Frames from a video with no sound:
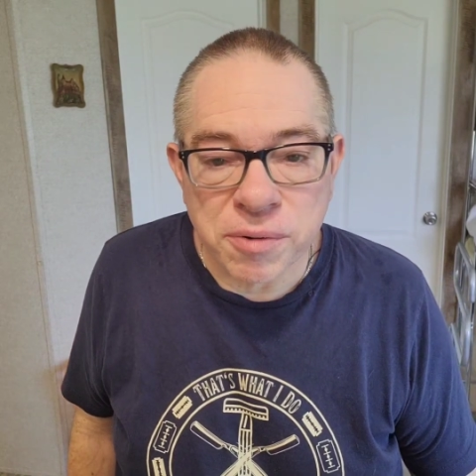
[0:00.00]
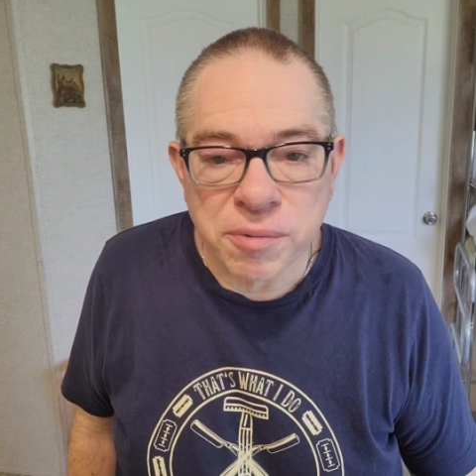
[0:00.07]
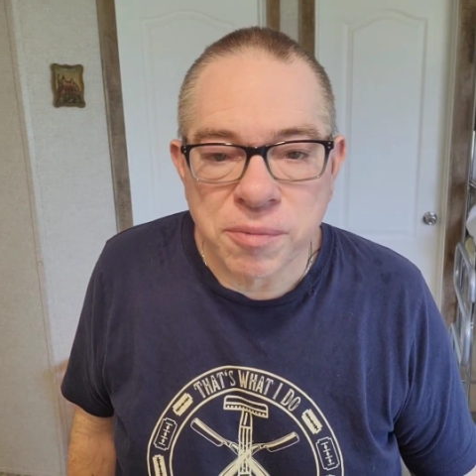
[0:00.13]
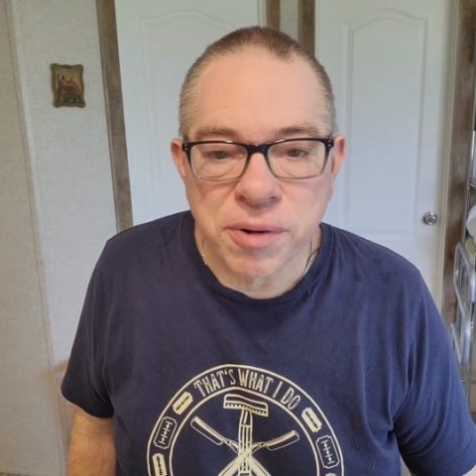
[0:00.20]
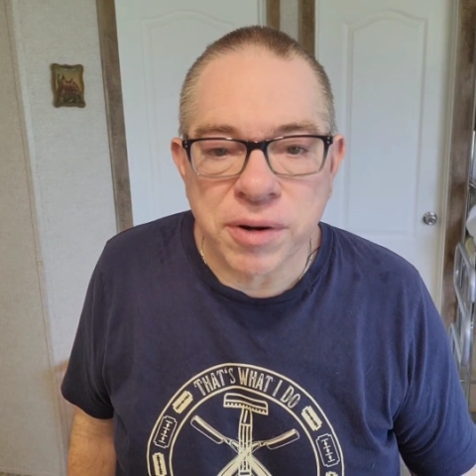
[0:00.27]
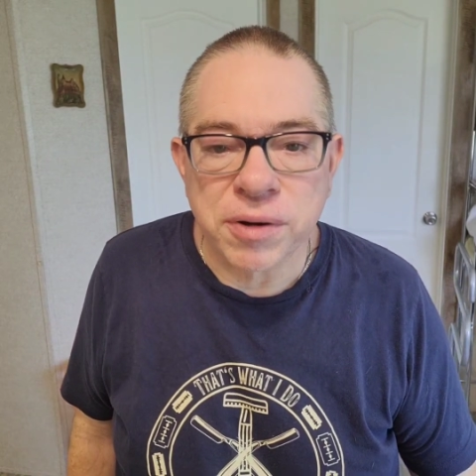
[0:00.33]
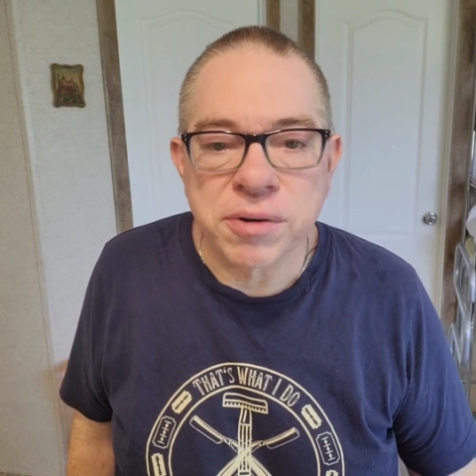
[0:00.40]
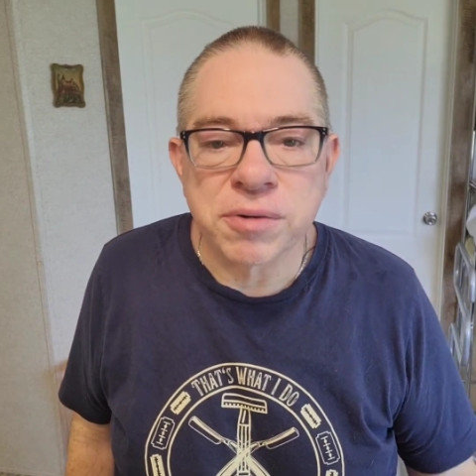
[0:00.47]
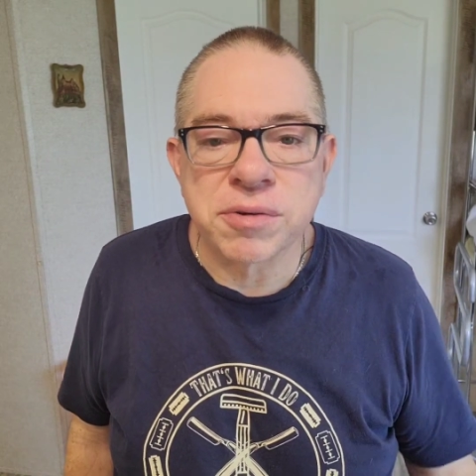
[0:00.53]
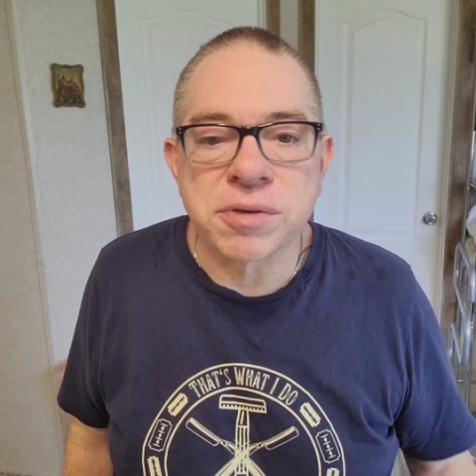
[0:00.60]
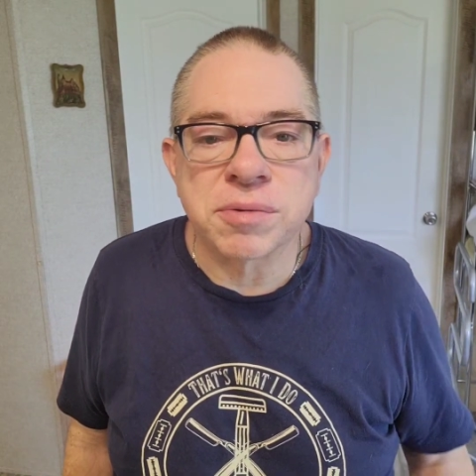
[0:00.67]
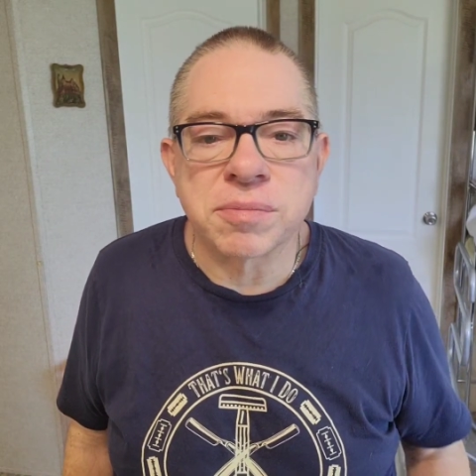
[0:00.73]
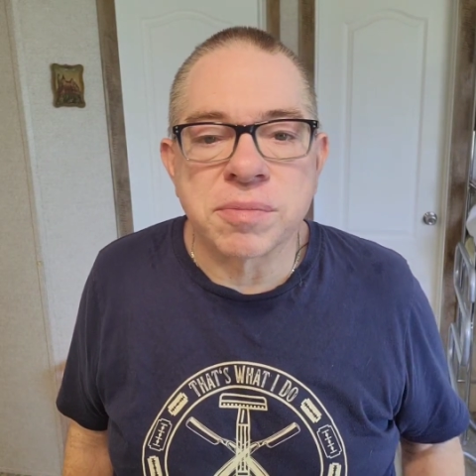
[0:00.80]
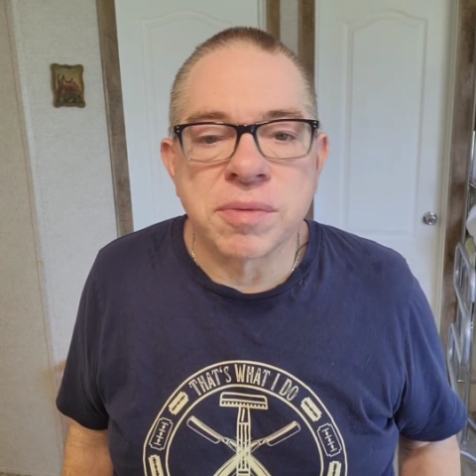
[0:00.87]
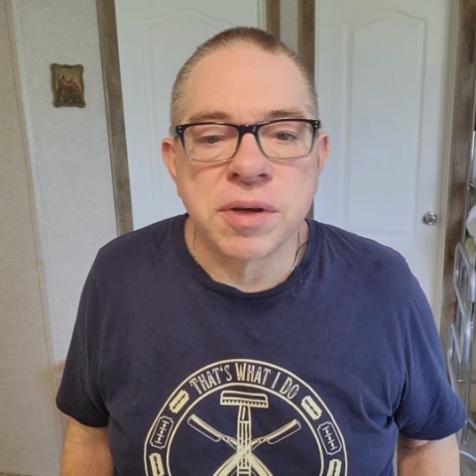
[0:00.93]
We're going to do
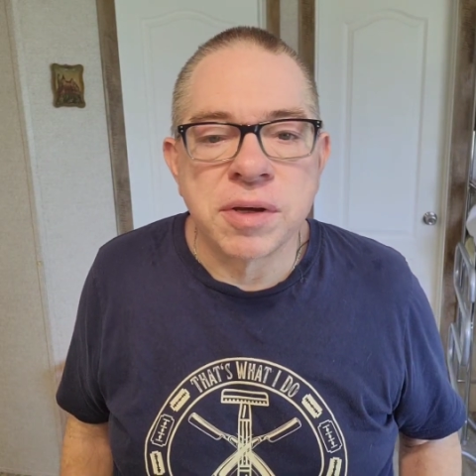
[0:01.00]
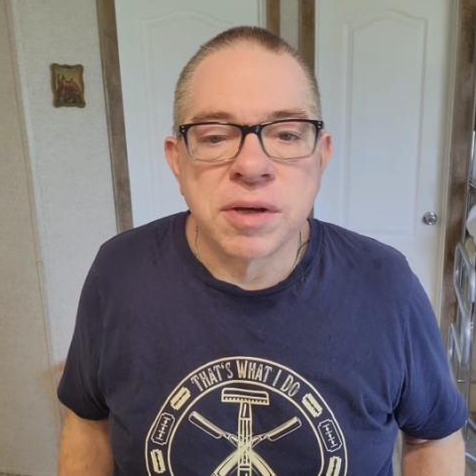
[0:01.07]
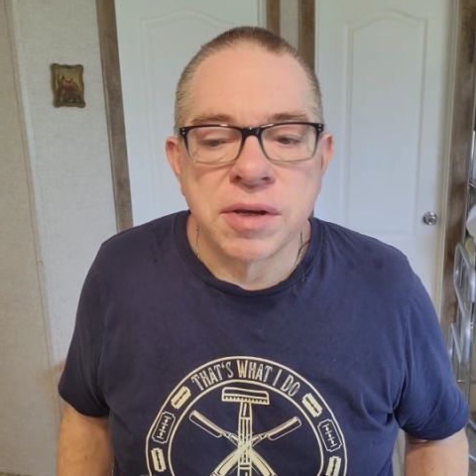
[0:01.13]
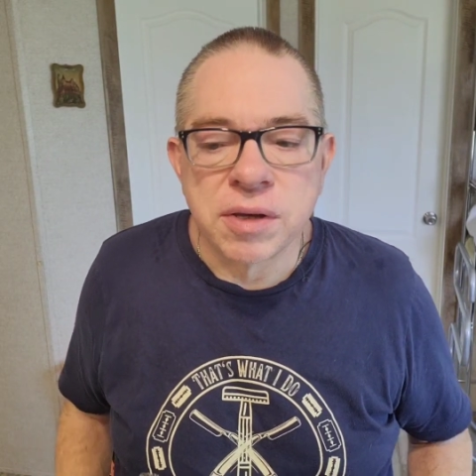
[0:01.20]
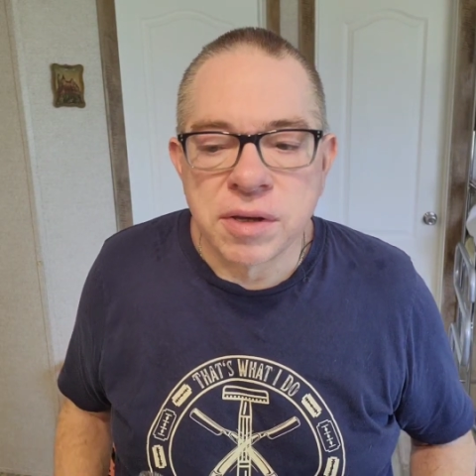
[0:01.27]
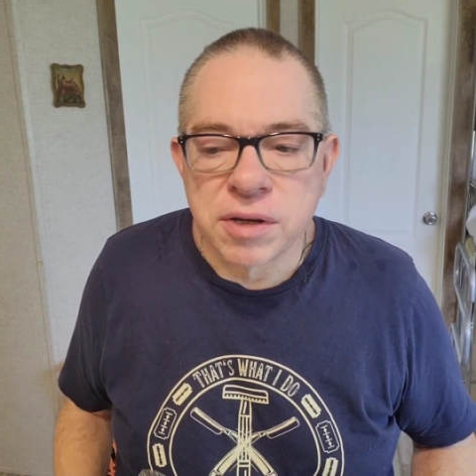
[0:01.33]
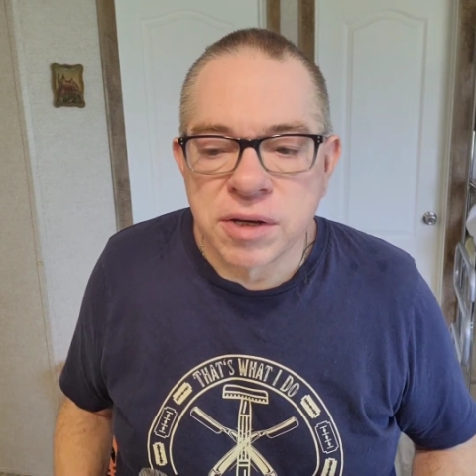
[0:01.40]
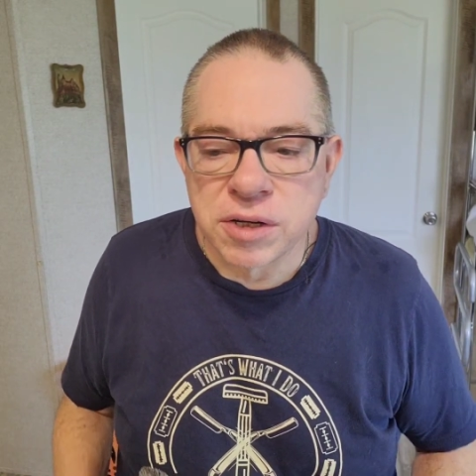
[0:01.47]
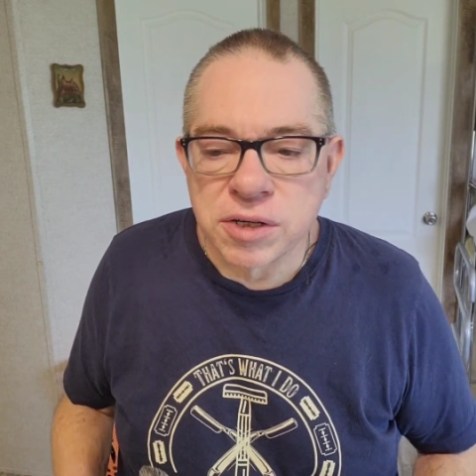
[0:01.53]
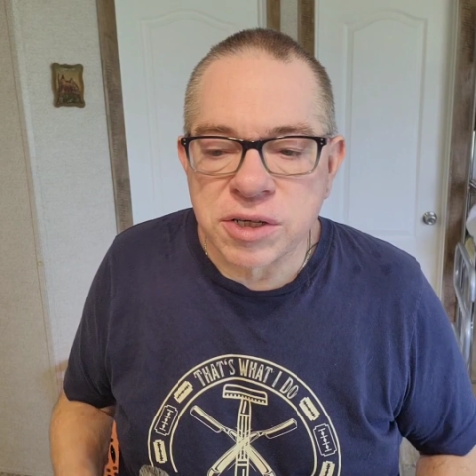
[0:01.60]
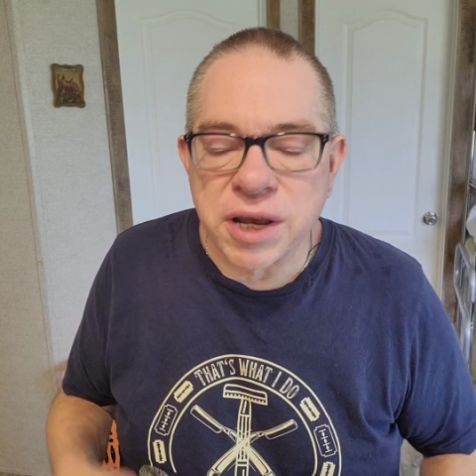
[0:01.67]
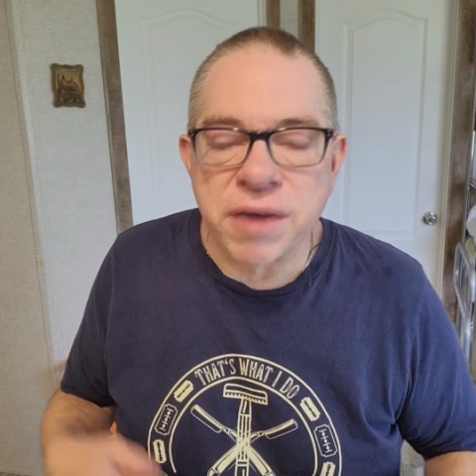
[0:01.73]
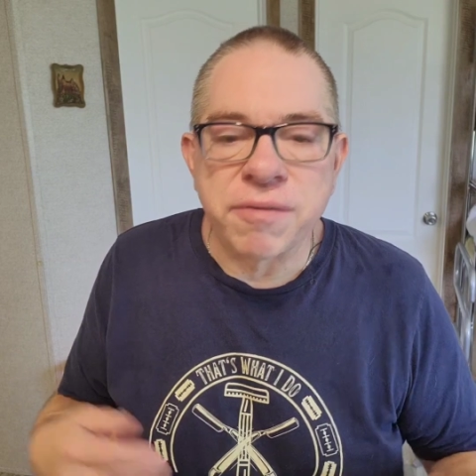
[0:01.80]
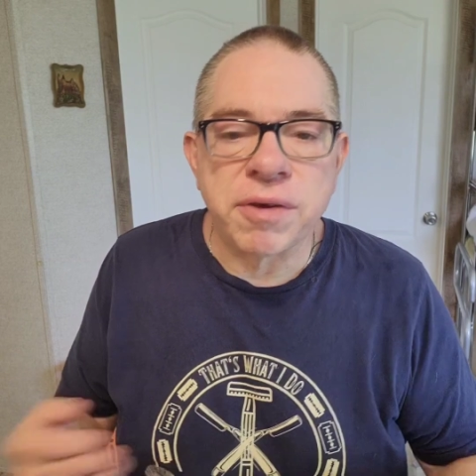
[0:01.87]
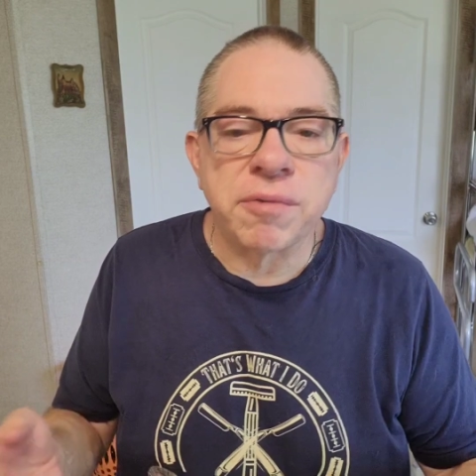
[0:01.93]
some
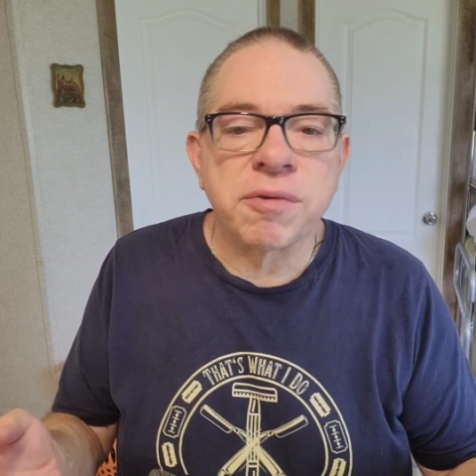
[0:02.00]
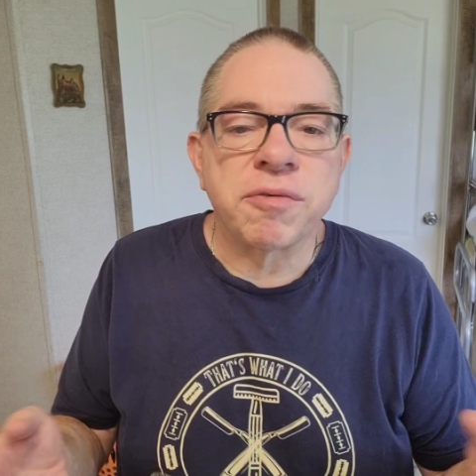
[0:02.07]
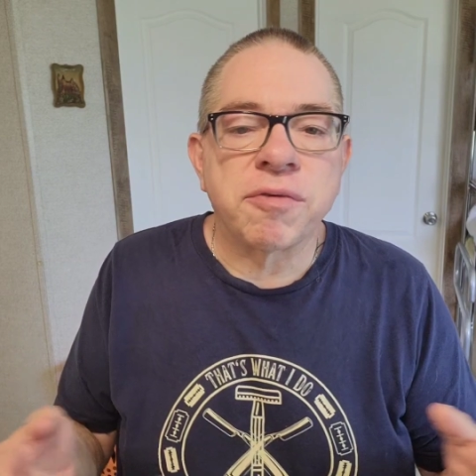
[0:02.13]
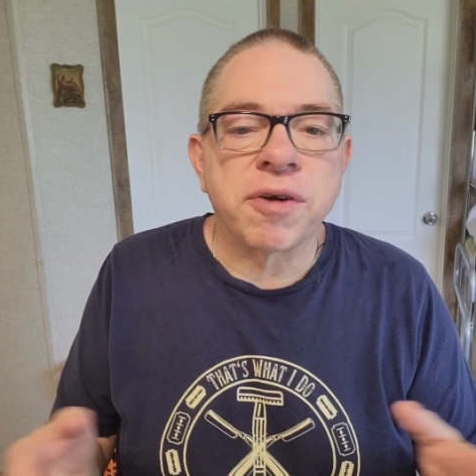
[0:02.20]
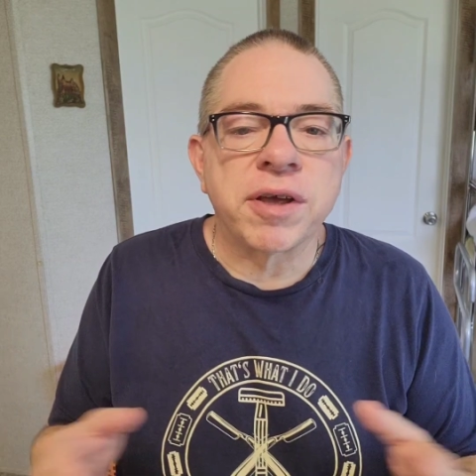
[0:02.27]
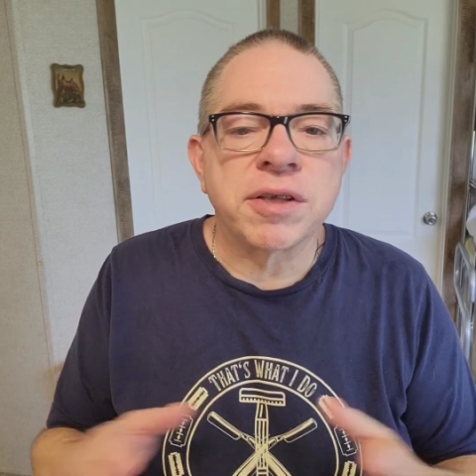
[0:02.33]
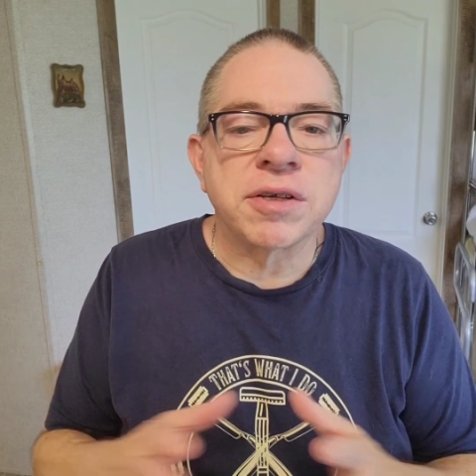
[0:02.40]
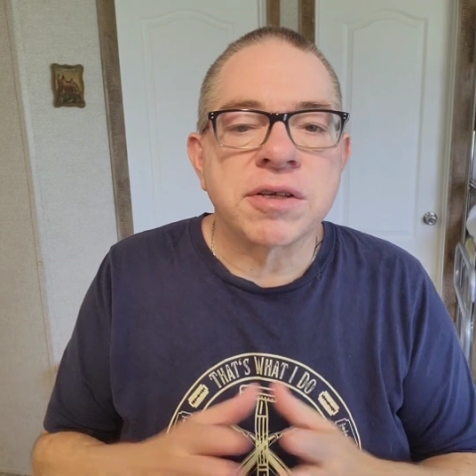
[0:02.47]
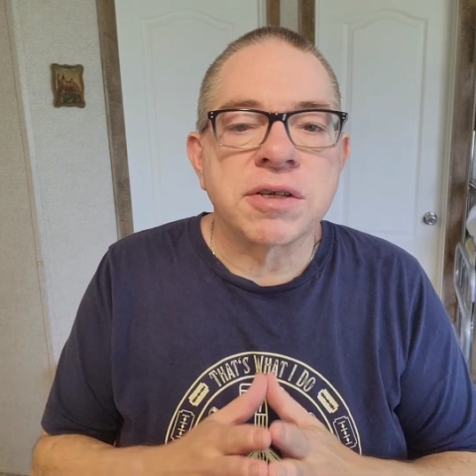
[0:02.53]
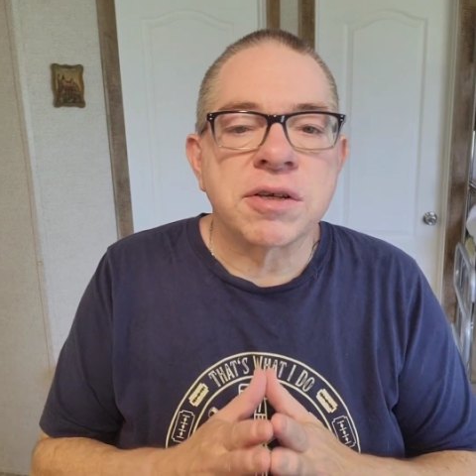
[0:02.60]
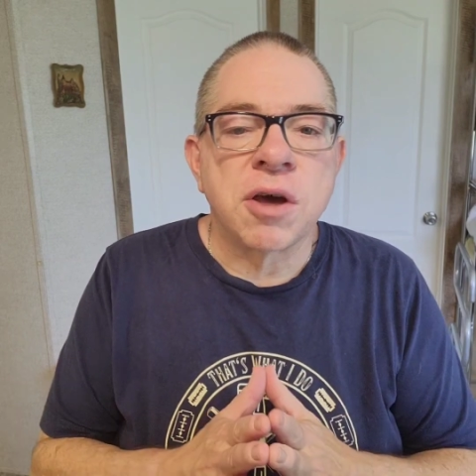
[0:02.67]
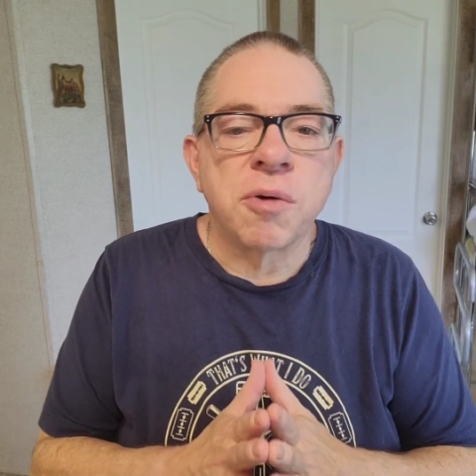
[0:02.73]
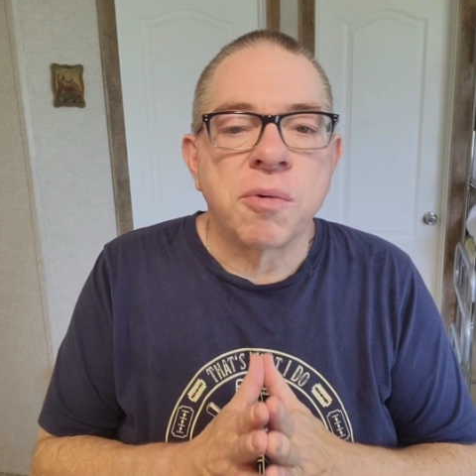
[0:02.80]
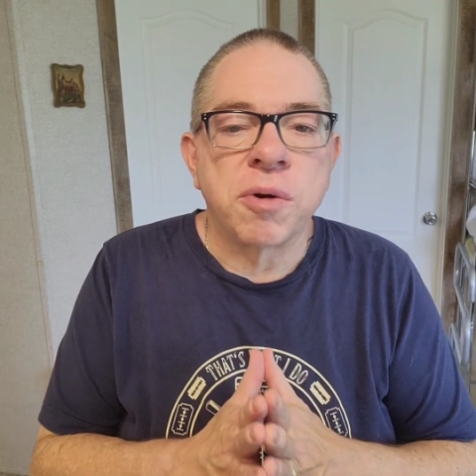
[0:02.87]
shaving with Francis.